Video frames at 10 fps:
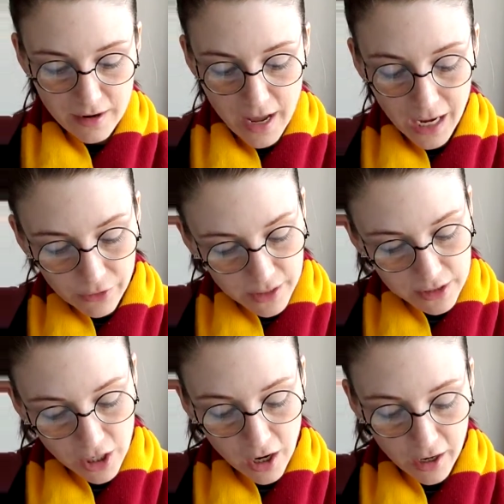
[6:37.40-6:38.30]
Harry
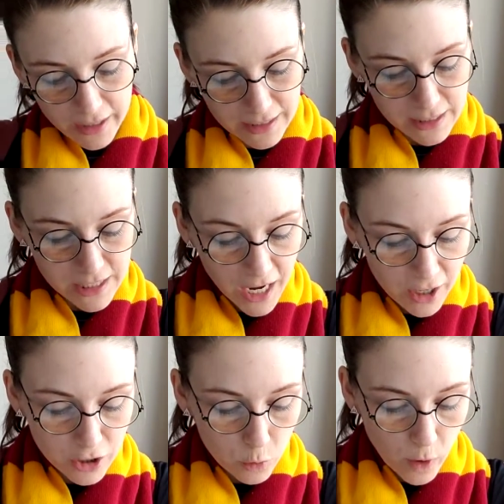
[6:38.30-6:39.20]
saw his
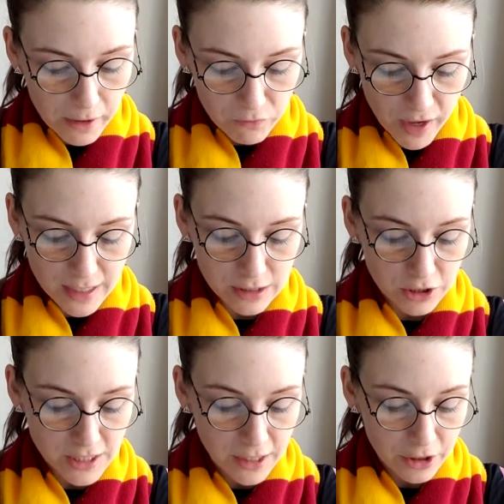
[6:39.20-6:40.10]
scared white face
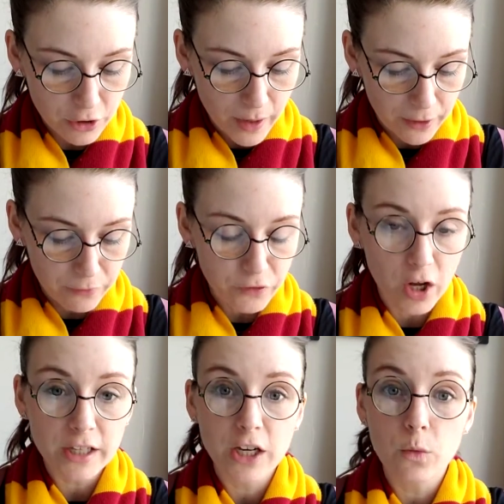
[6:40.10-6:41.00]
look down at the ground,
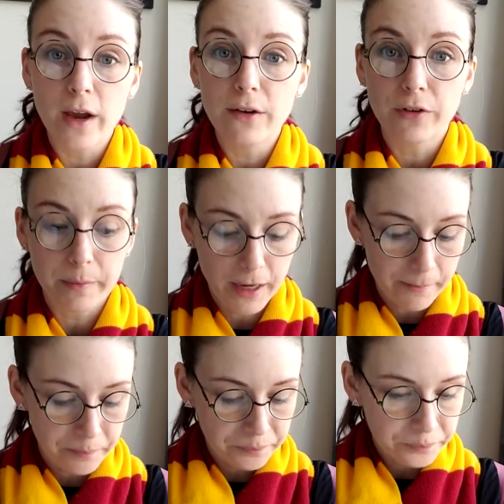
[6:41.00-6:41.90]
falling away from
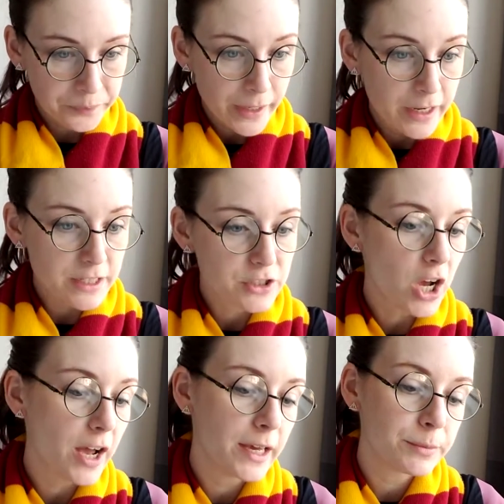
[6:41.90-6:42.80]
him. He
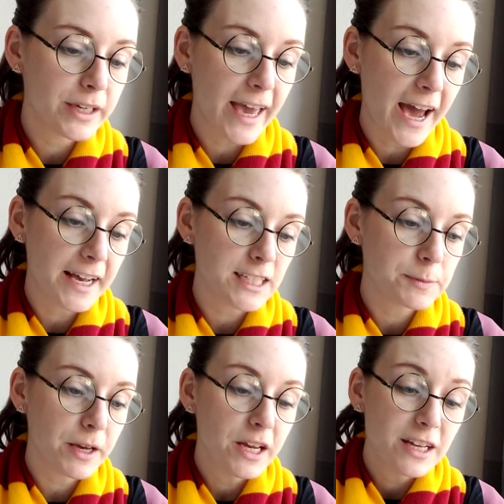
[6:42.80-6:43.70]
saw him
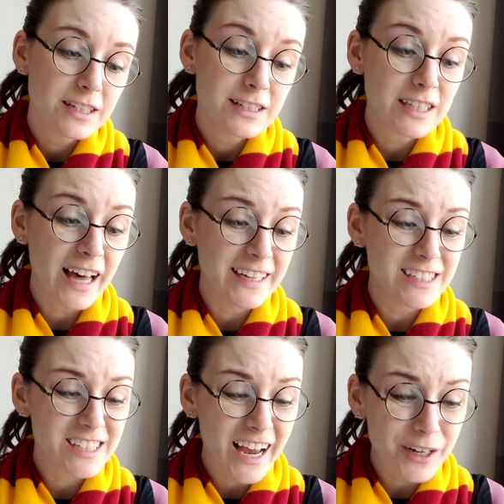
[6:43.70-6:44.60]
gasp, slide
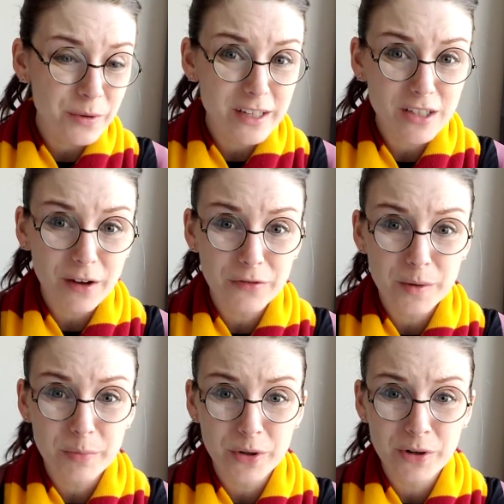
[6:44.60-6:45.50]
sideways off the
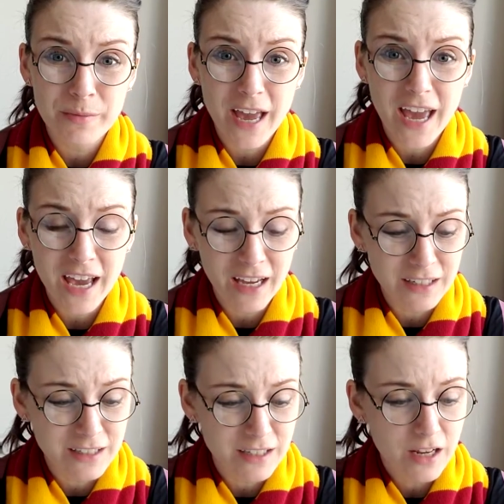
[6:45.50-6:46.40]
broom,
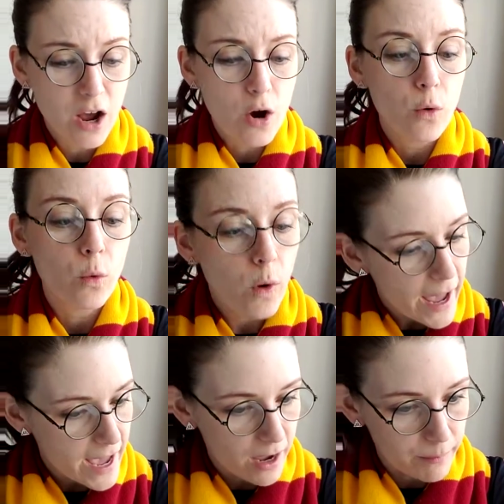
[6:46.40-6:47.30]
and
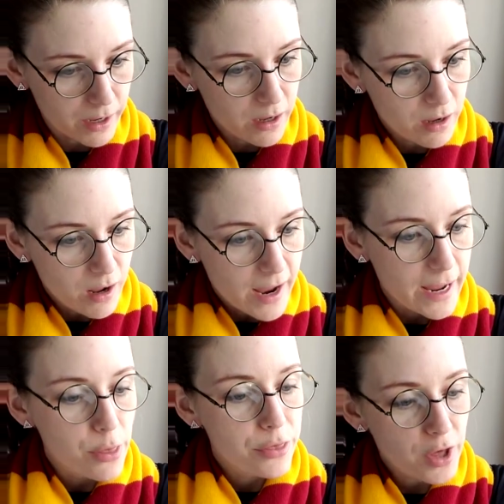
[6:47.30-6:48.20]
wham!
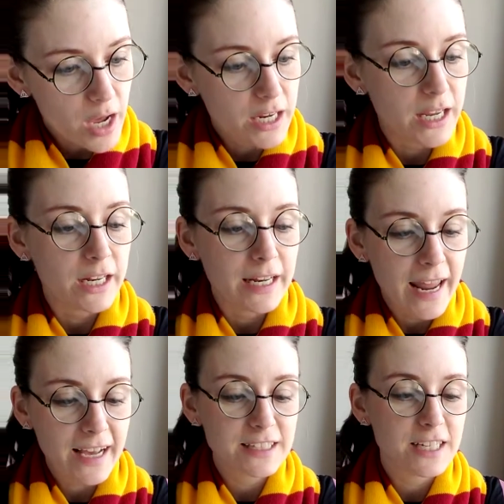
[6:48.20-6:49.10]
A thud and a
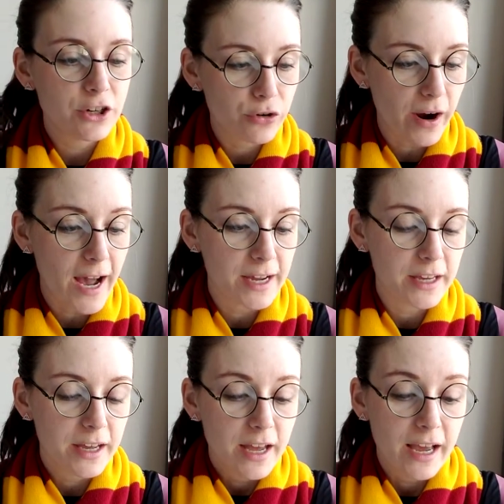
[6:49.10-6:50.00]
nasty crack,
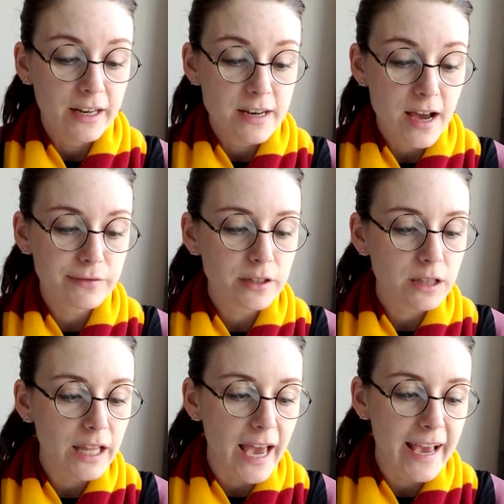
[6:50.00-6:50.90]
and Neville
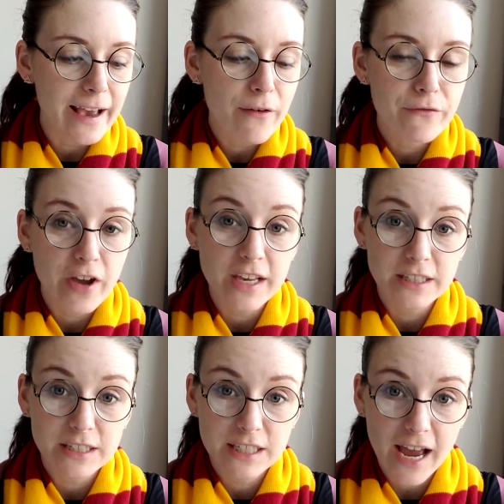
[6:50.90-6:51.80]
lay
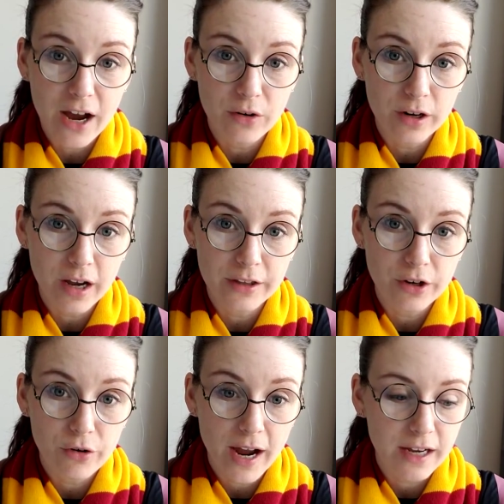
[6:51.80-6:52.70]
face down on the
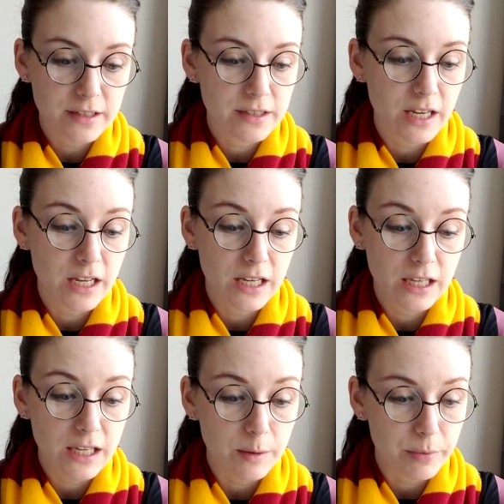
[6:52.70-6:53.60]
grass in a
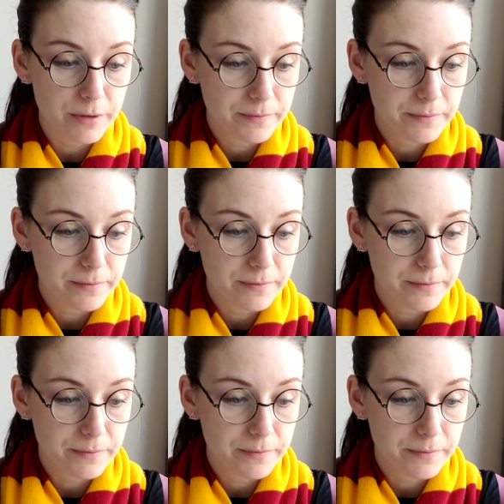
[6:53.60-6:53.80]
heap.